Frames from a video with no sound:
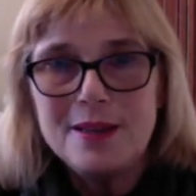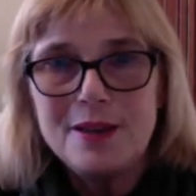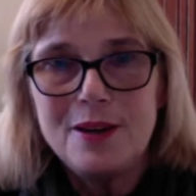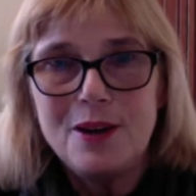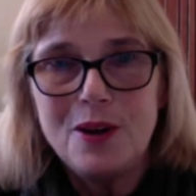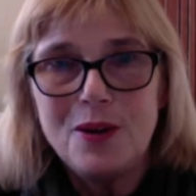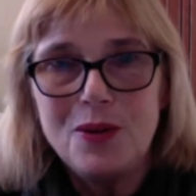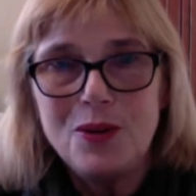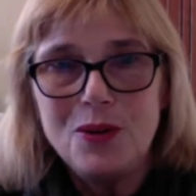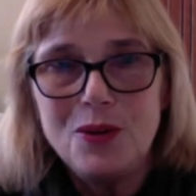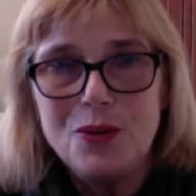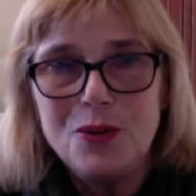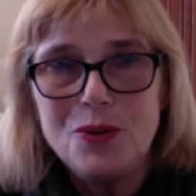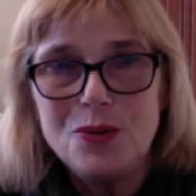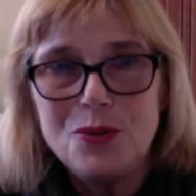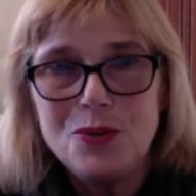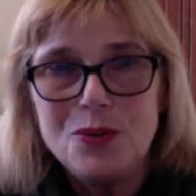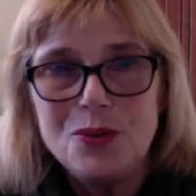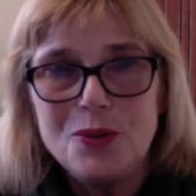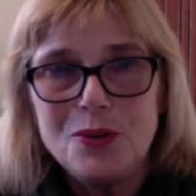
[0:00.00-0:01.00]
You know,
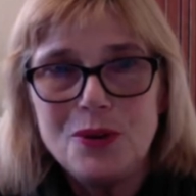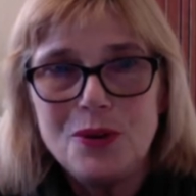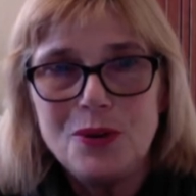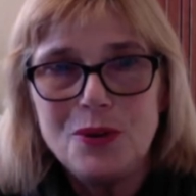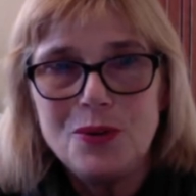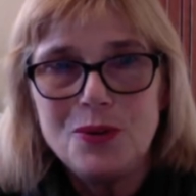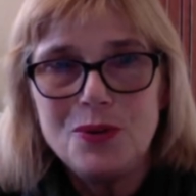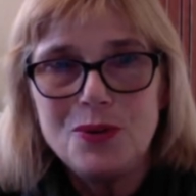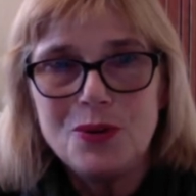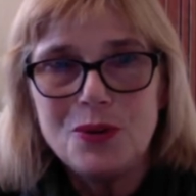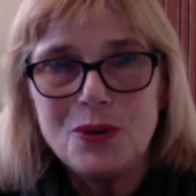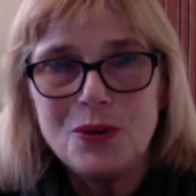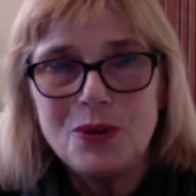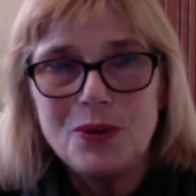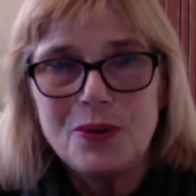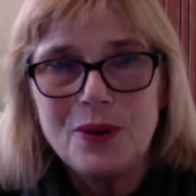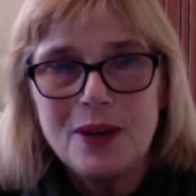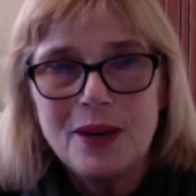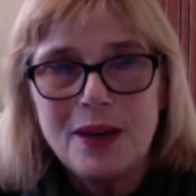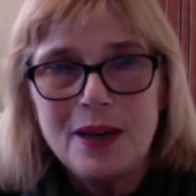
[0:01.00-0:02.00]
use your,
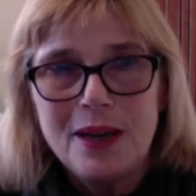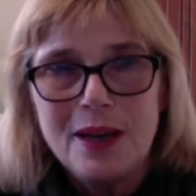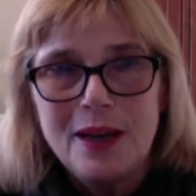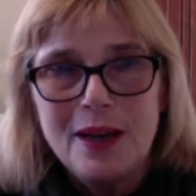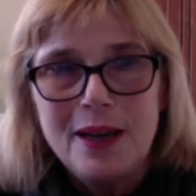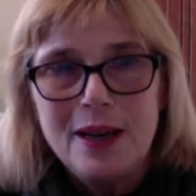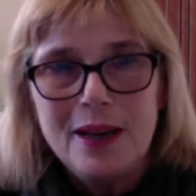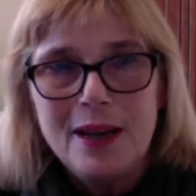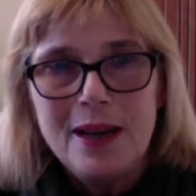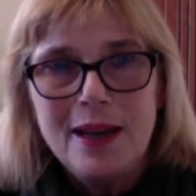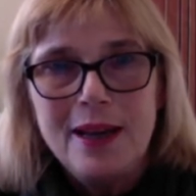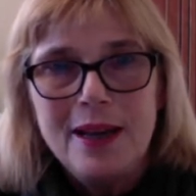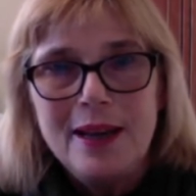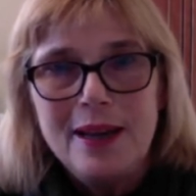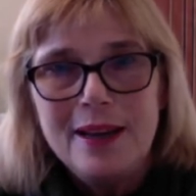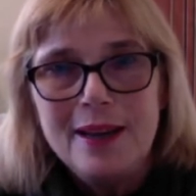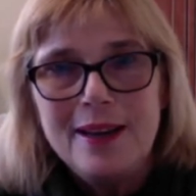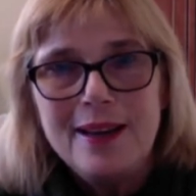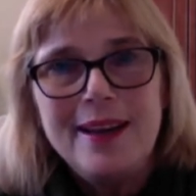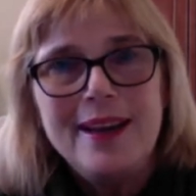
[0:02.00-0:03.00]

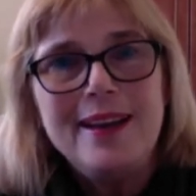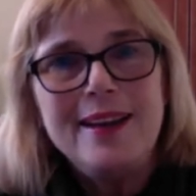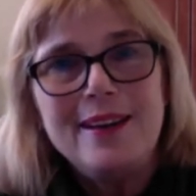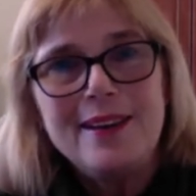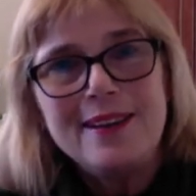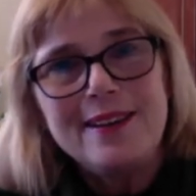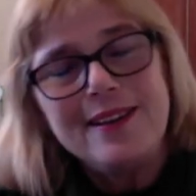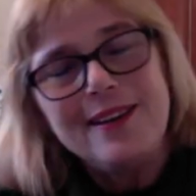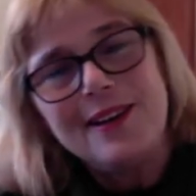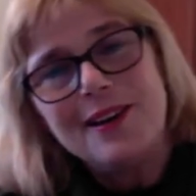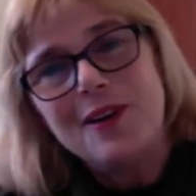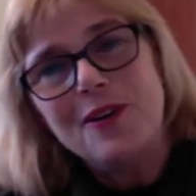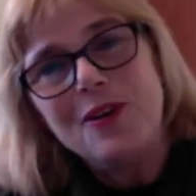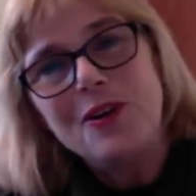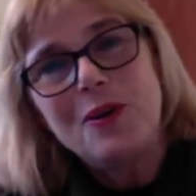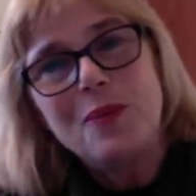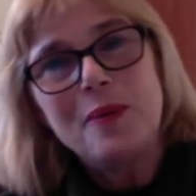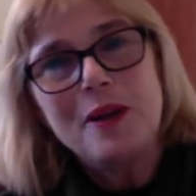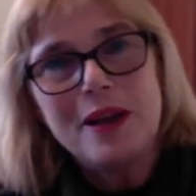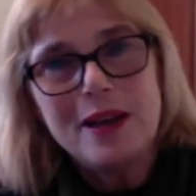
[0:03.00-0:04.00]
you know, you
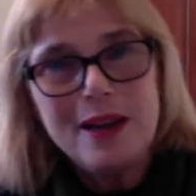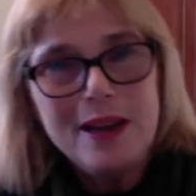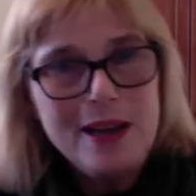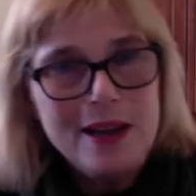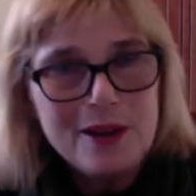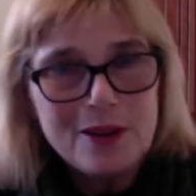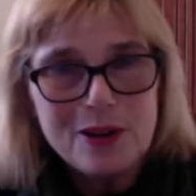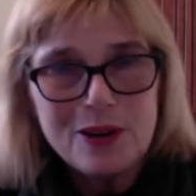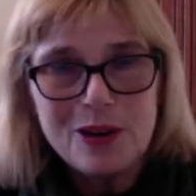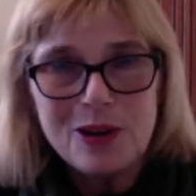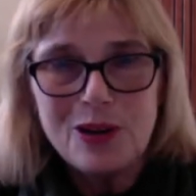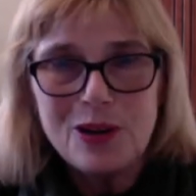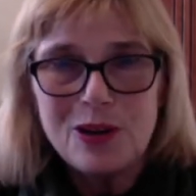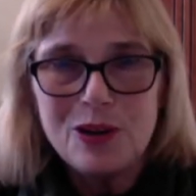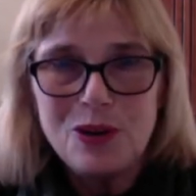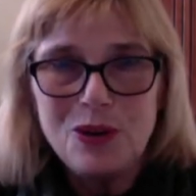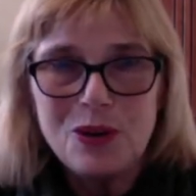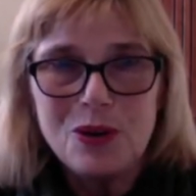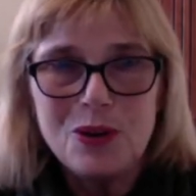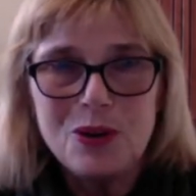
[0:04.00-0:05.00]
could be a healer,
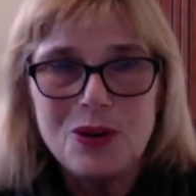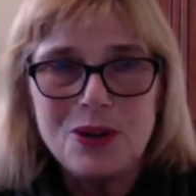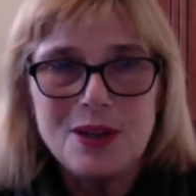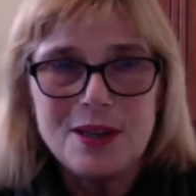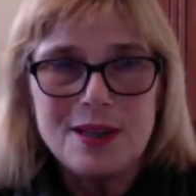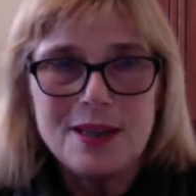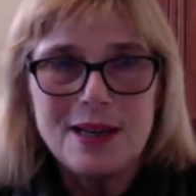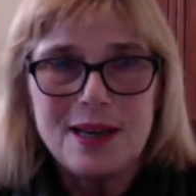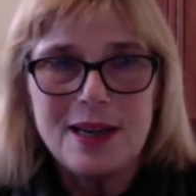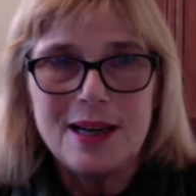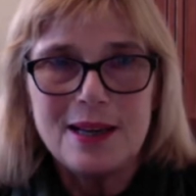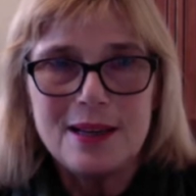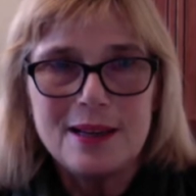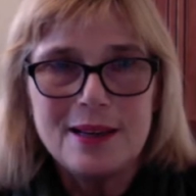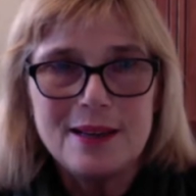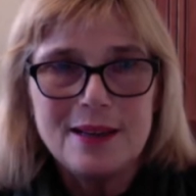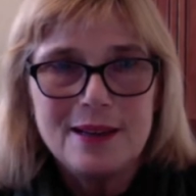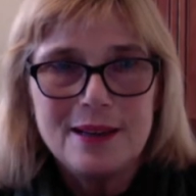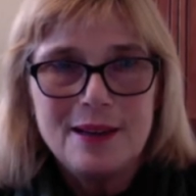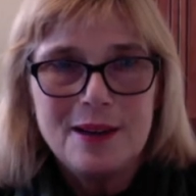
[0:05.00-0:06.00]
you could
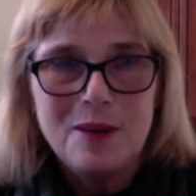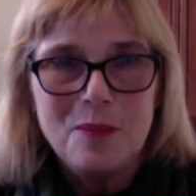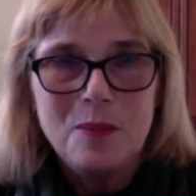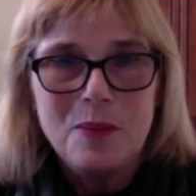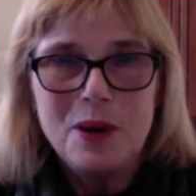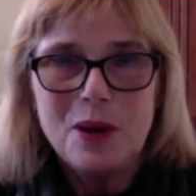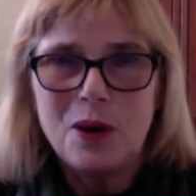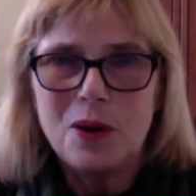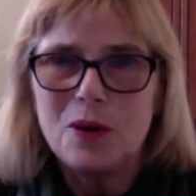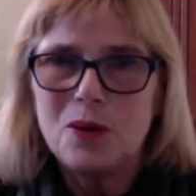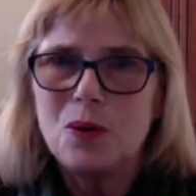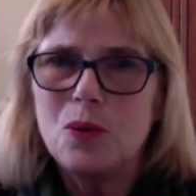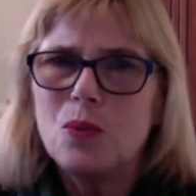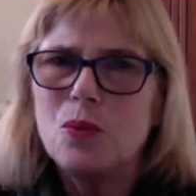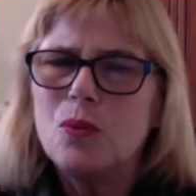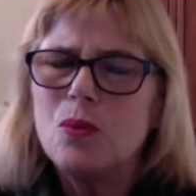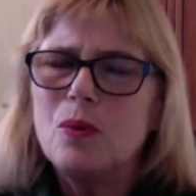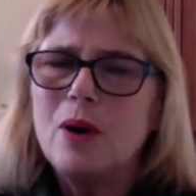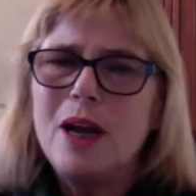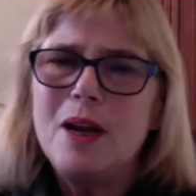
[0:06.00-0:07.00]
be a
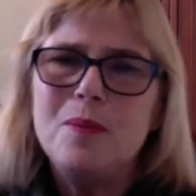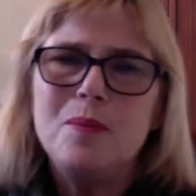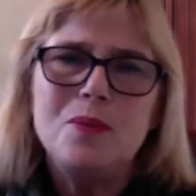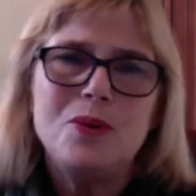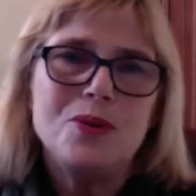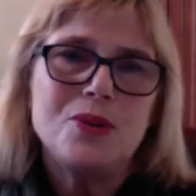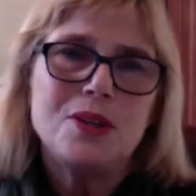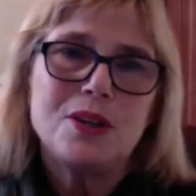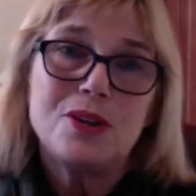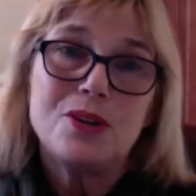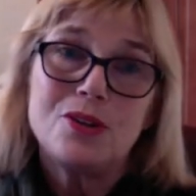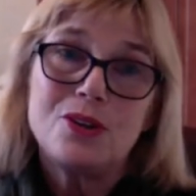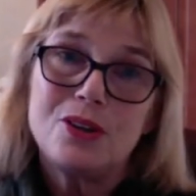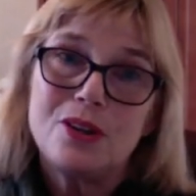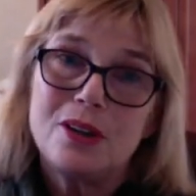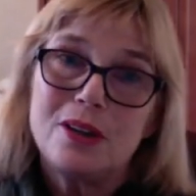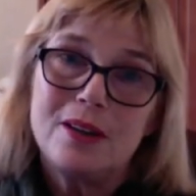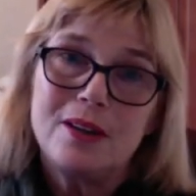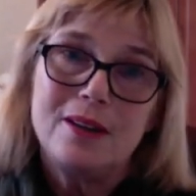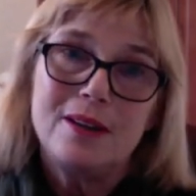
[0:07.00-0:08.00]
great
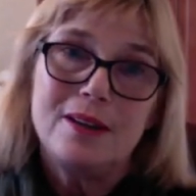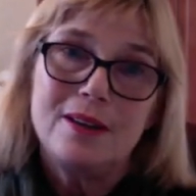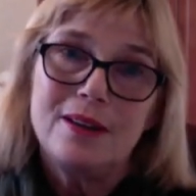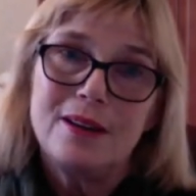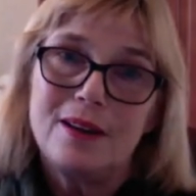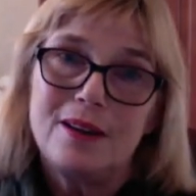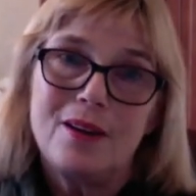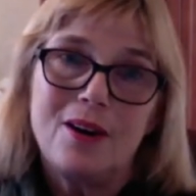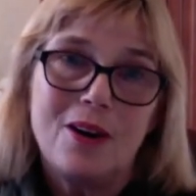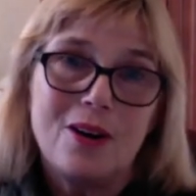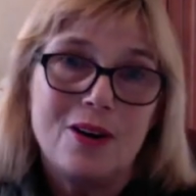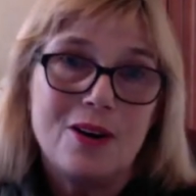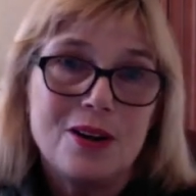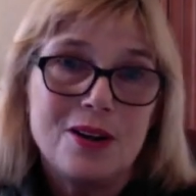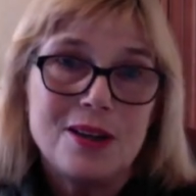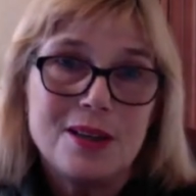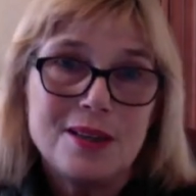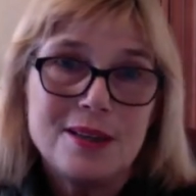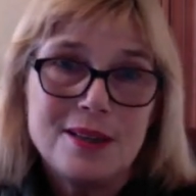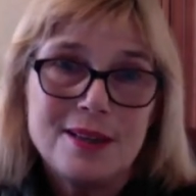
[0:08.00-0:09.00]
musician, an
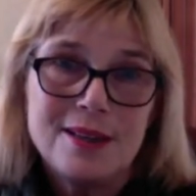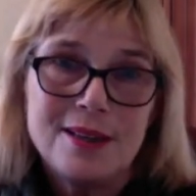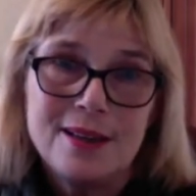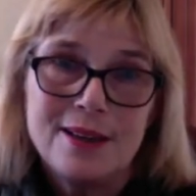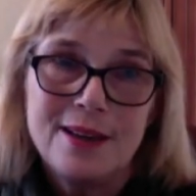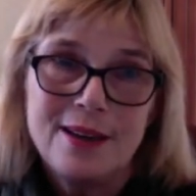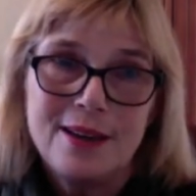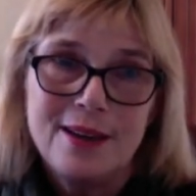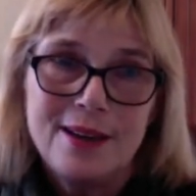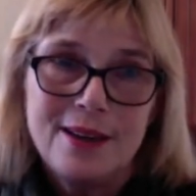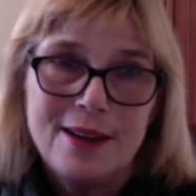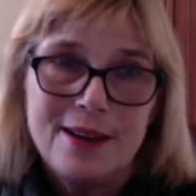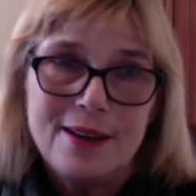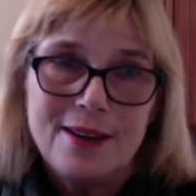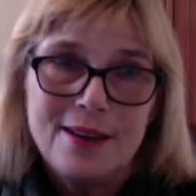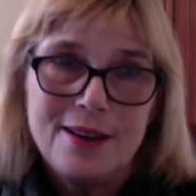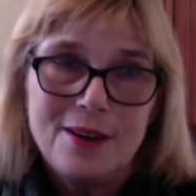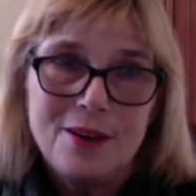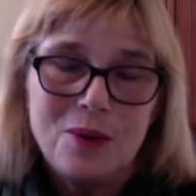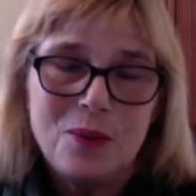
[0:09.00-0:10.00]
artist,
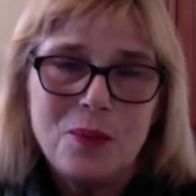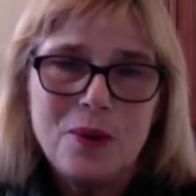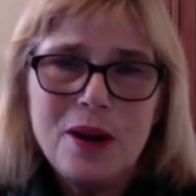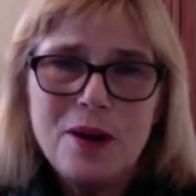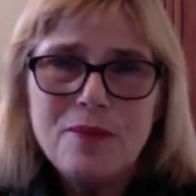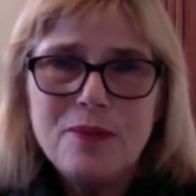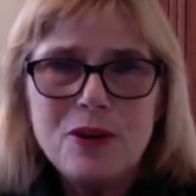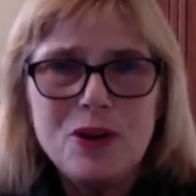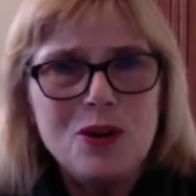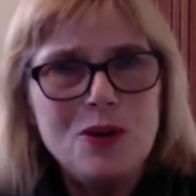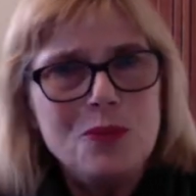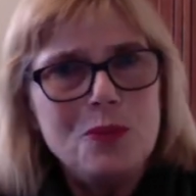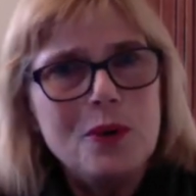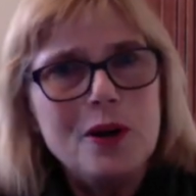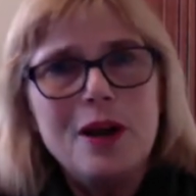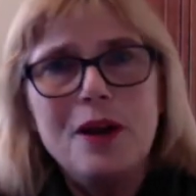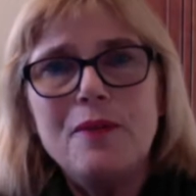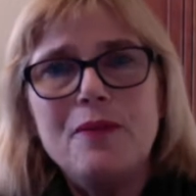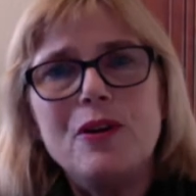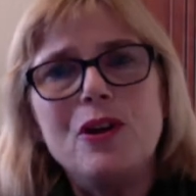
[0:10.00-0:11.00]
you know, whatever
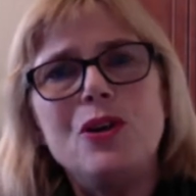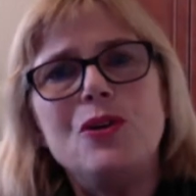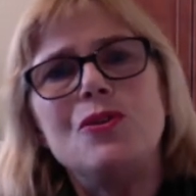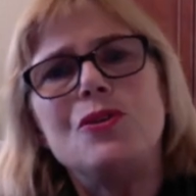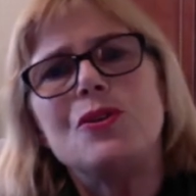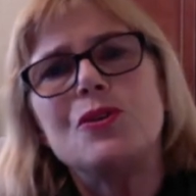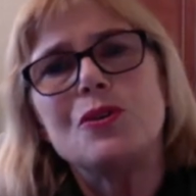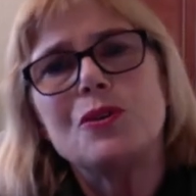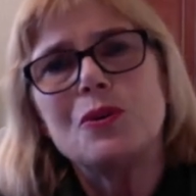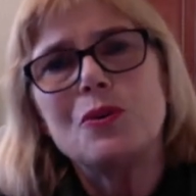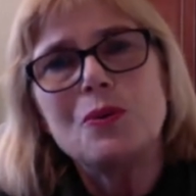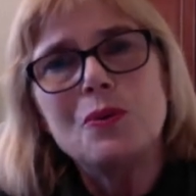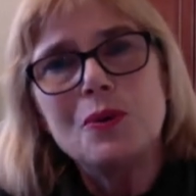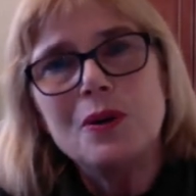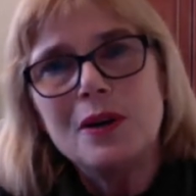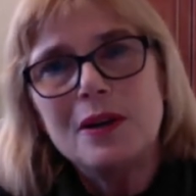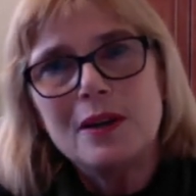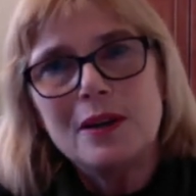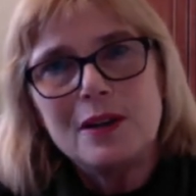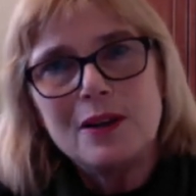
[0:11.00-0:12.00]
you do,
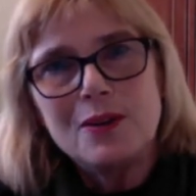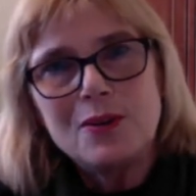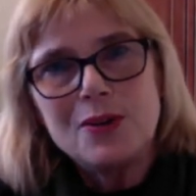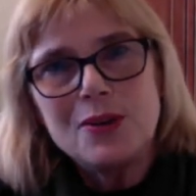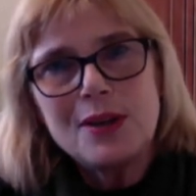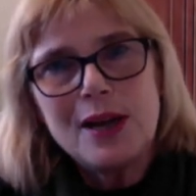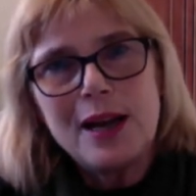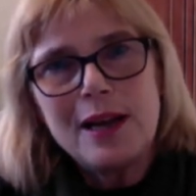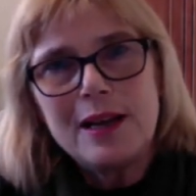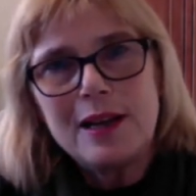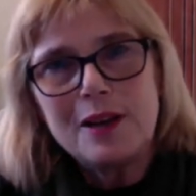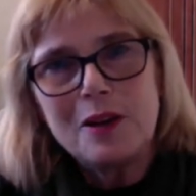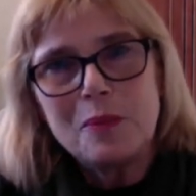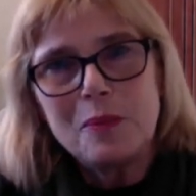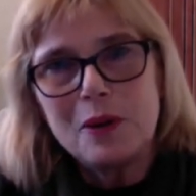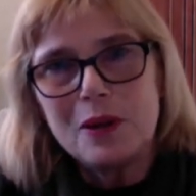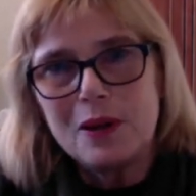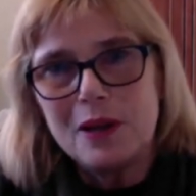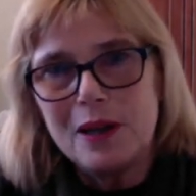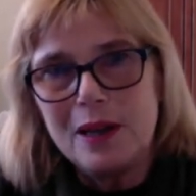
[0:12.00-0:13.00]
your psychic
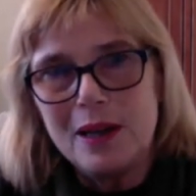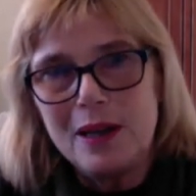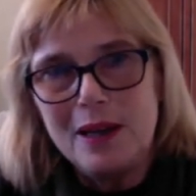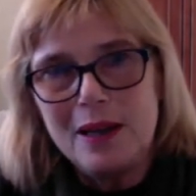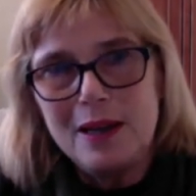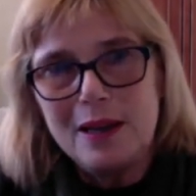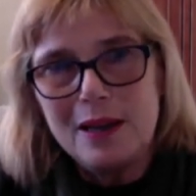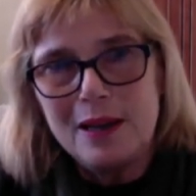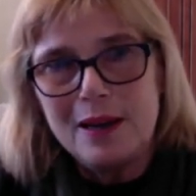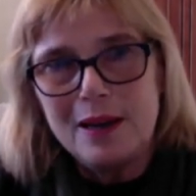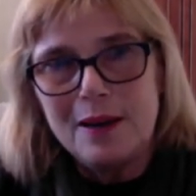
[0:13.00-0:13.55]
ability,